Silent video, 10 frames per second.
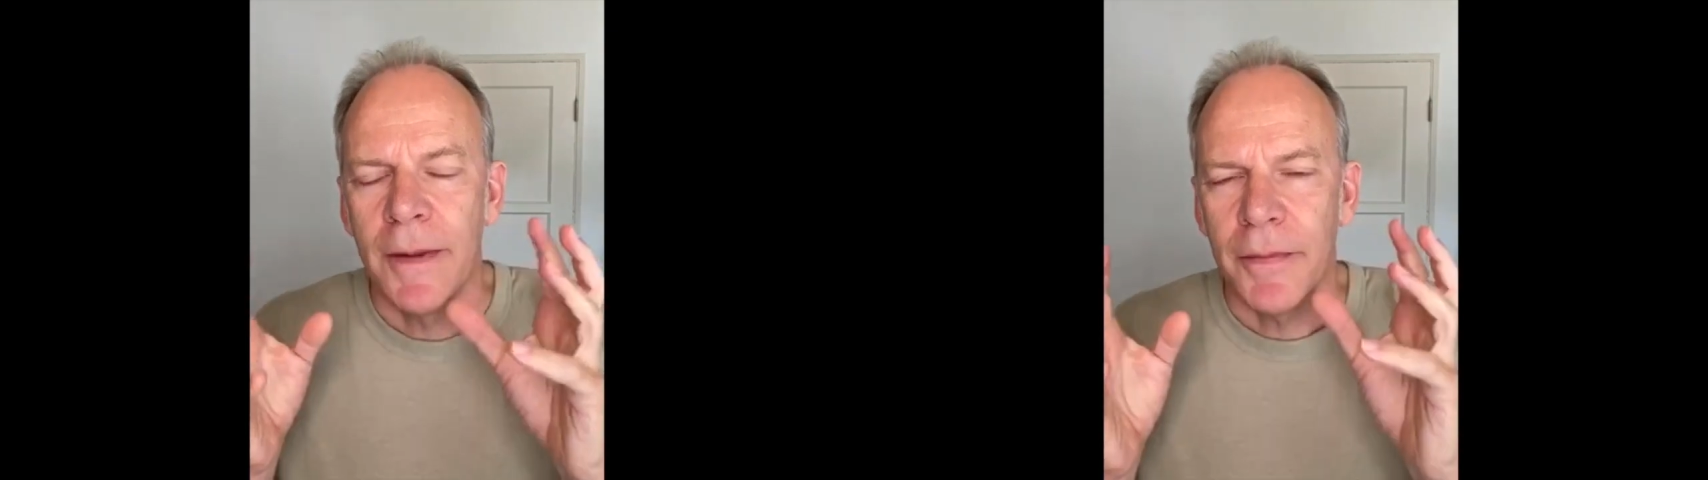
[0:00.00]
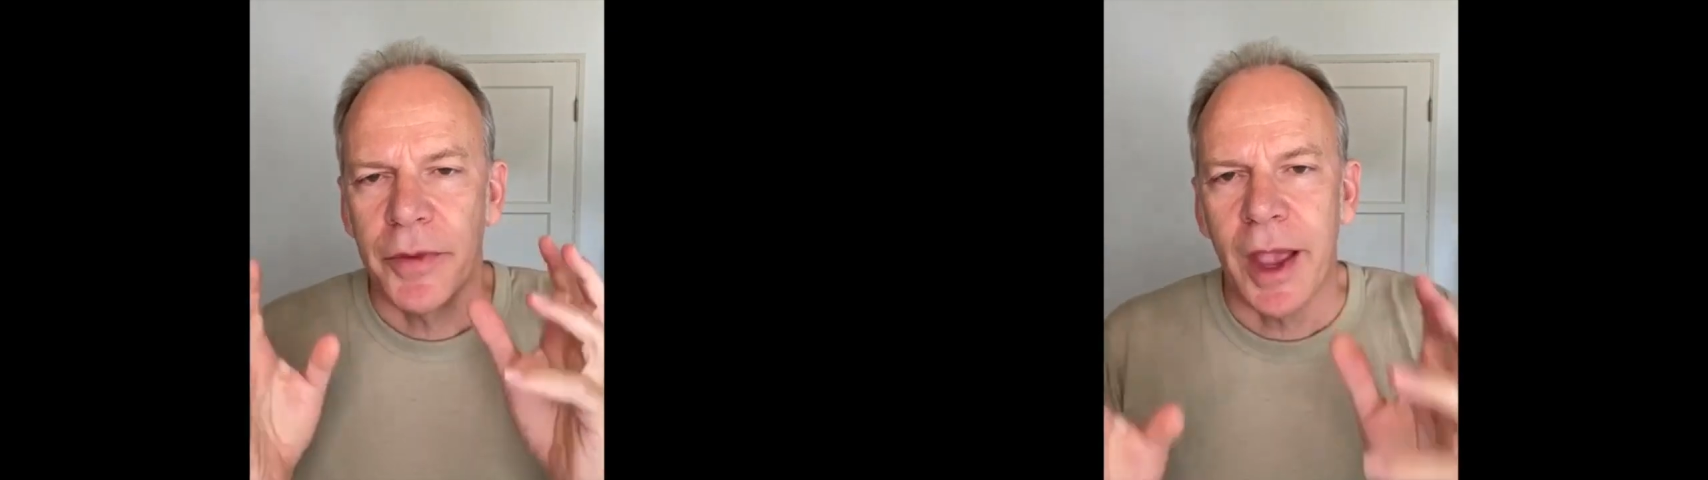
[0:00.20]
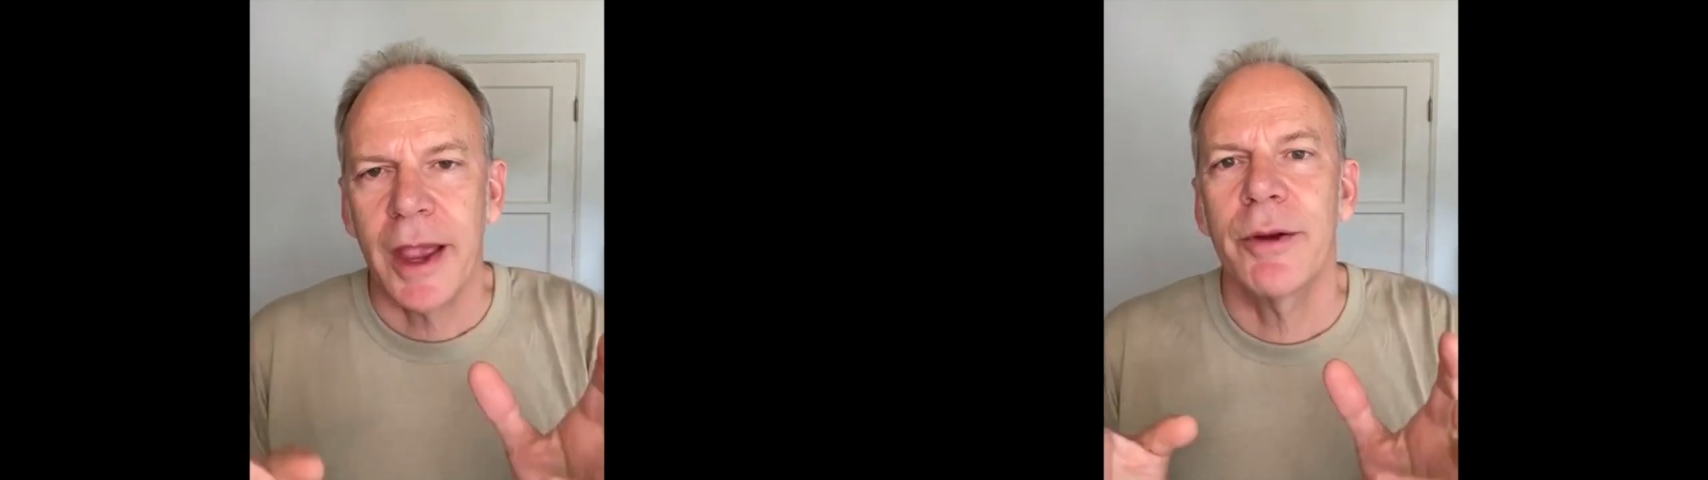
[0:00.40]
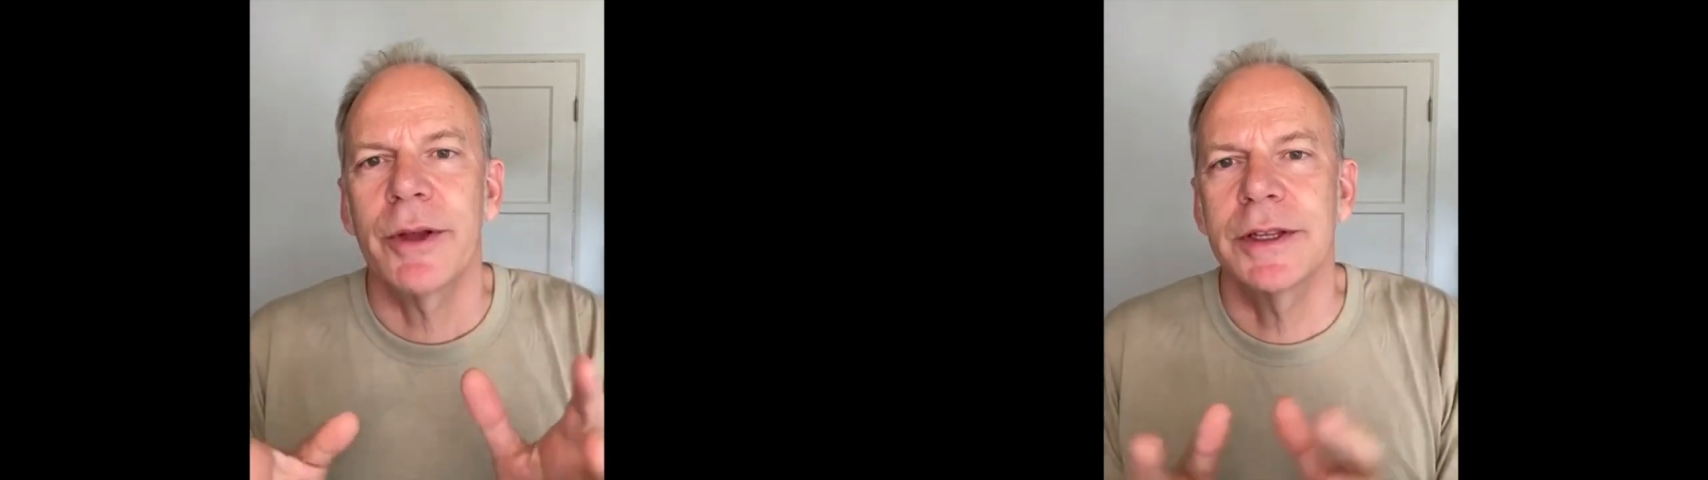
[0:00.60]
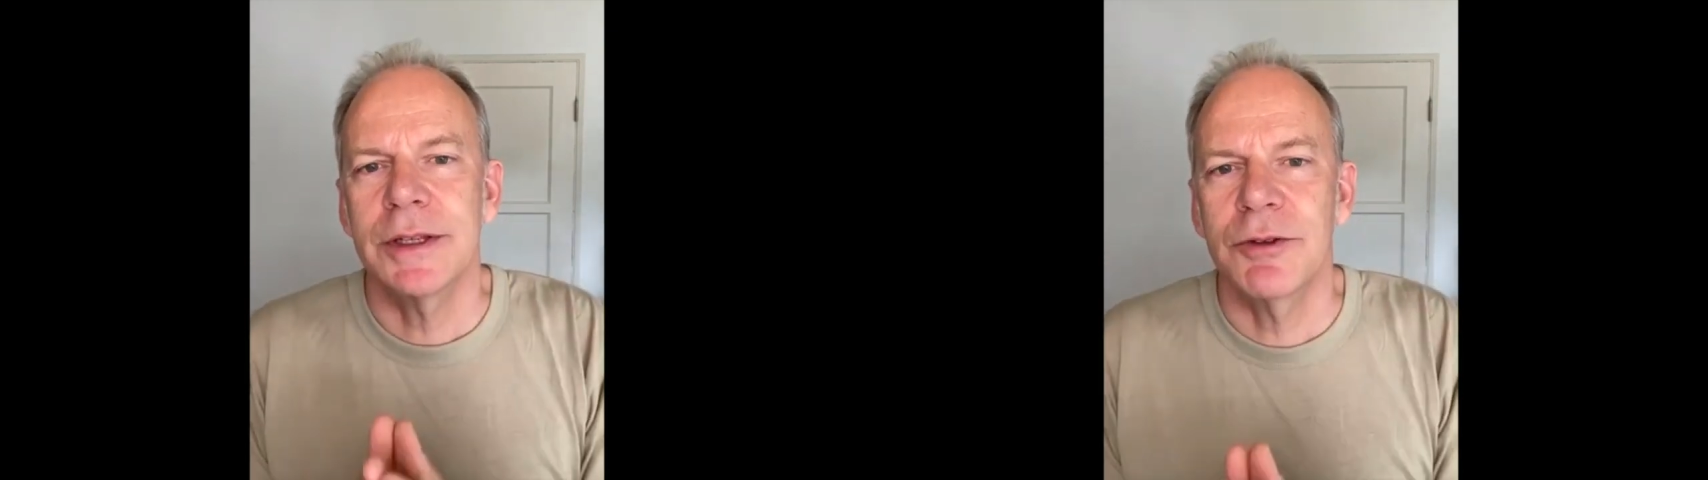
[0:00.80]
now
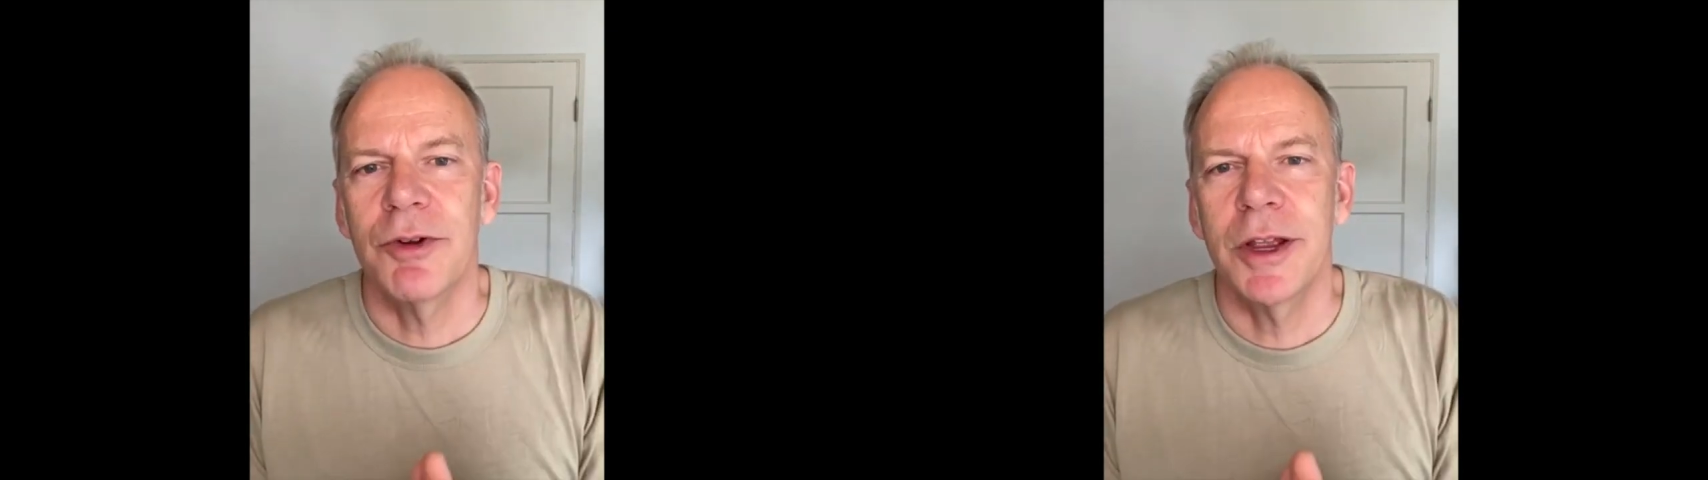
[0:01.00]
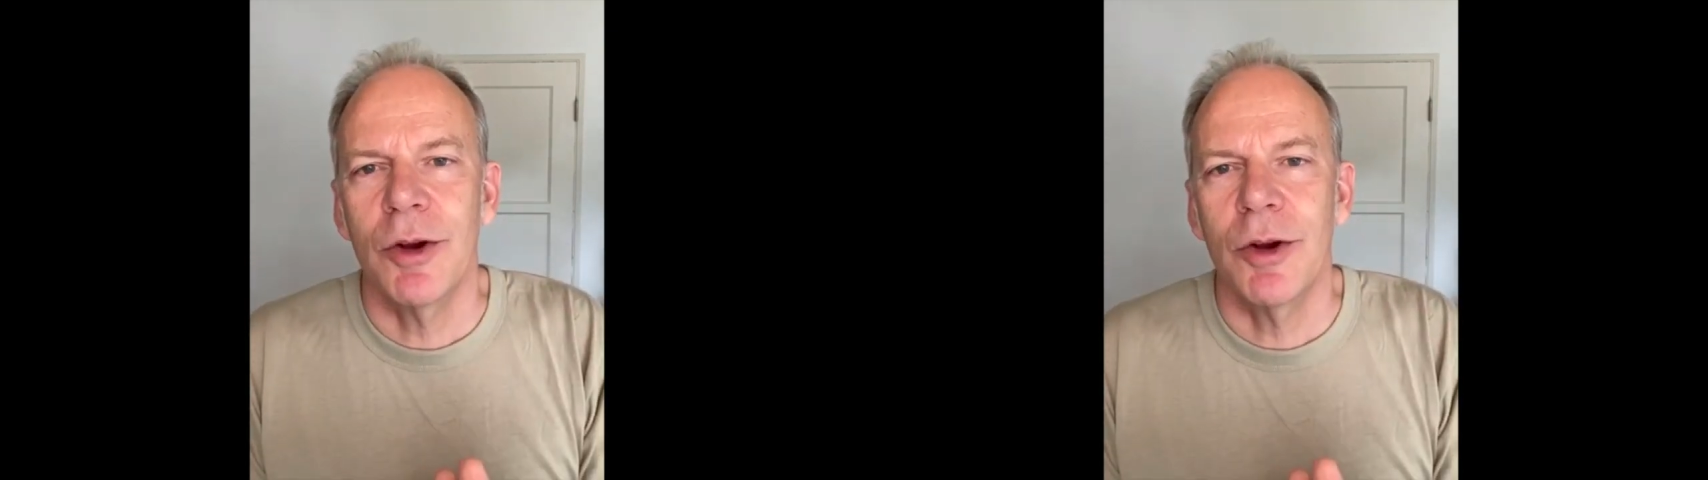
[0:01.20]
is a great